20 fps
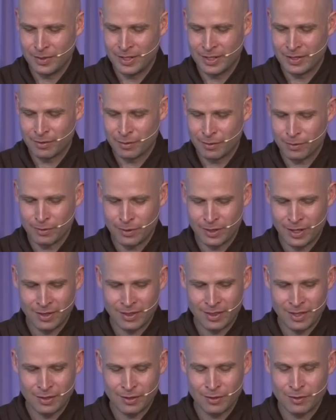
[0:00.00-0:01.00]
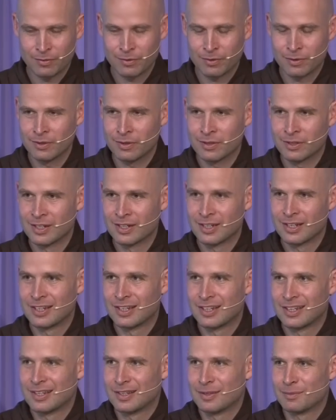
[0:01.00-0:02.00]
And so I thank you for
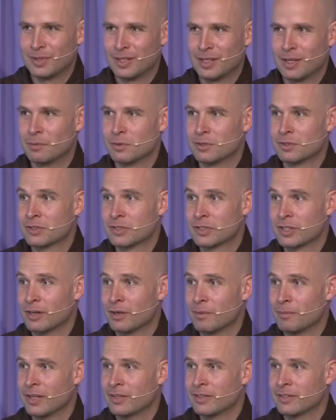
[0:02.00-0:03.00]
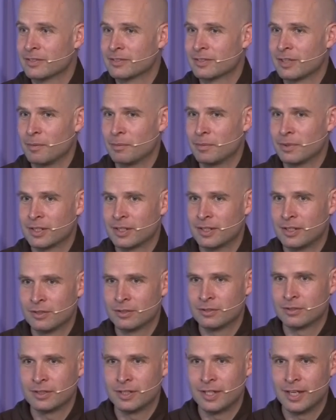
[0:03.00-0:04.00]
being able to share about this topic here
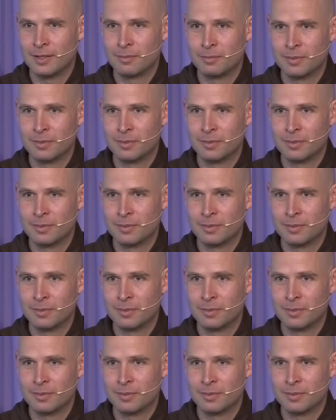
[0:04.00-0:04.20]
today,